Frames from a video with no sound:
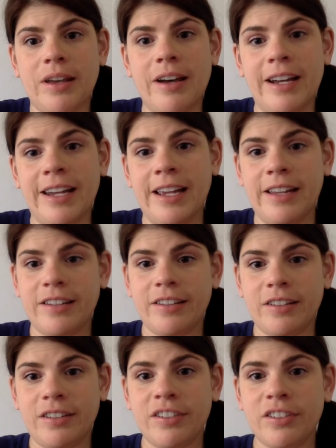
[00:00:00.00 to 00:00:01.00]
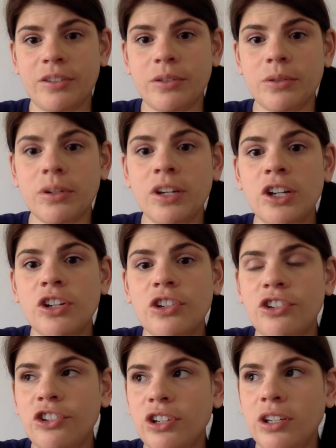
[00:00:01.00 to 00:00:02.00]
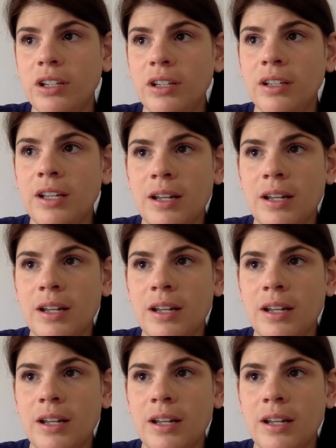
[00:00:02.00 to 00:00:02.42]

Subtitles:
eye cancer, so she